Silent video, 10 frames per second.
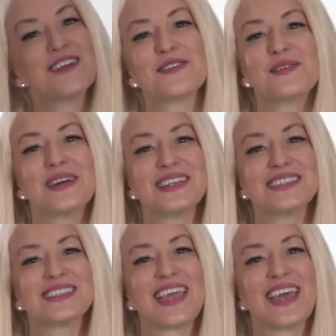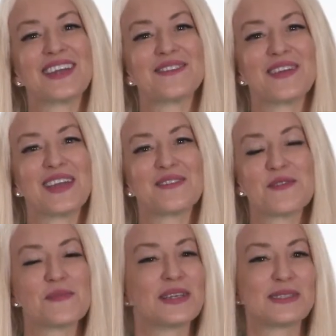everyone, it's Canon Wing
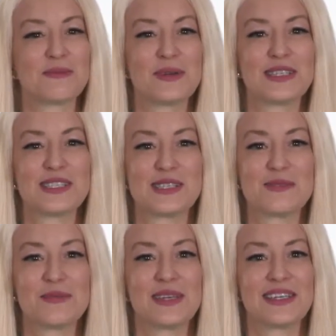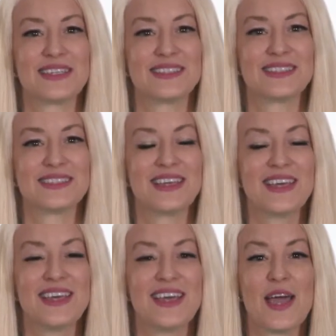from Inspiration to Millions.
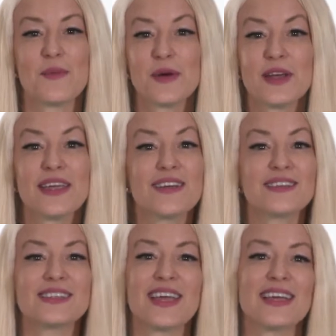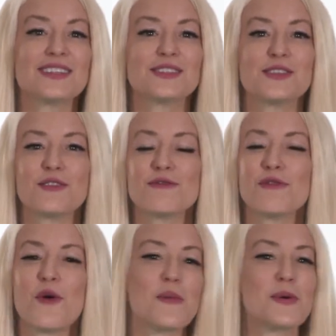And we're here to answer the
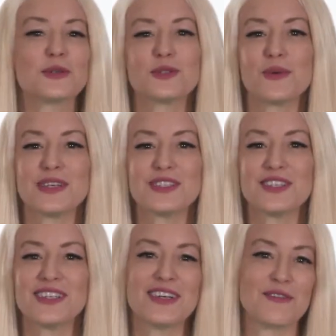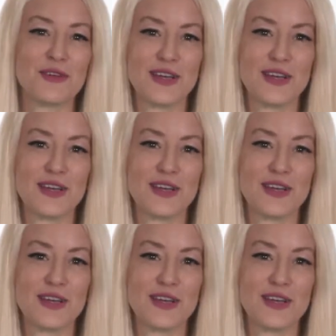foremost question on every